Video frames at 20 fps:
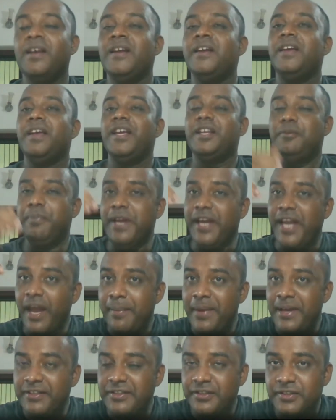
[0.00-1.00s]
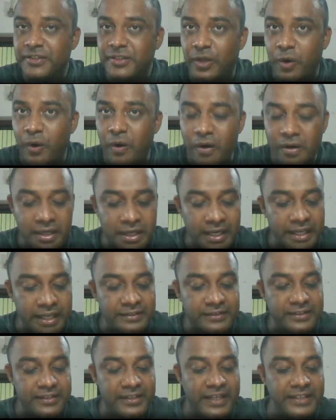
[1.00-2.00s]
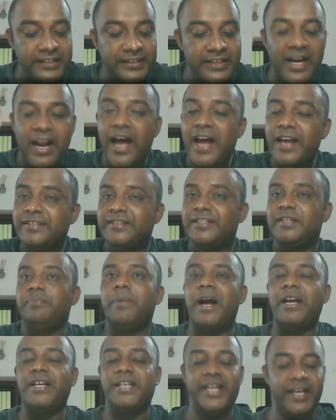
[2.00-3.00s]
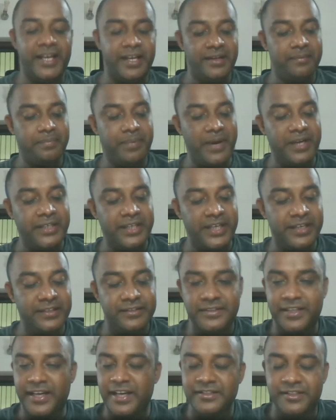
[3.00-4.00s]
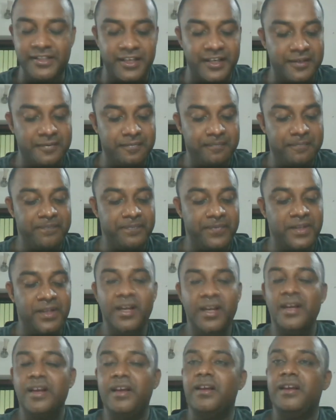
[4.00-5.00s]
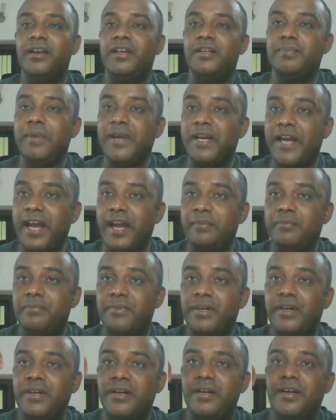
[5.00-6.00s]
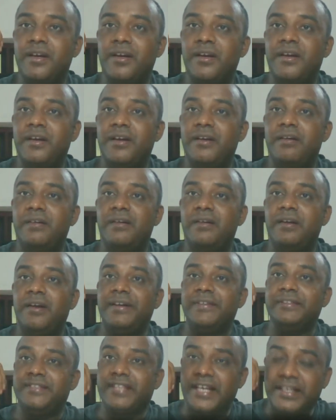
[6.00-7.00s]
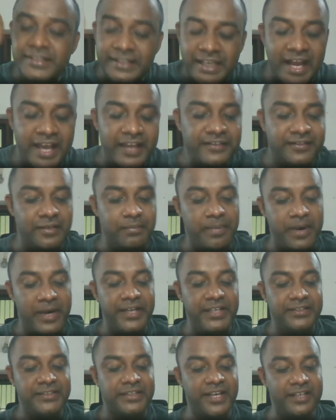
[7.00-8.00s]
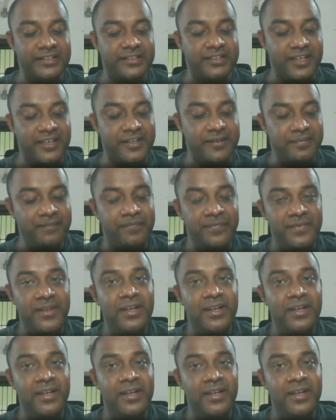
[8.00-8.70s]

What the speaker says: It became a strongly centralized party structure. It became a centralized party structure.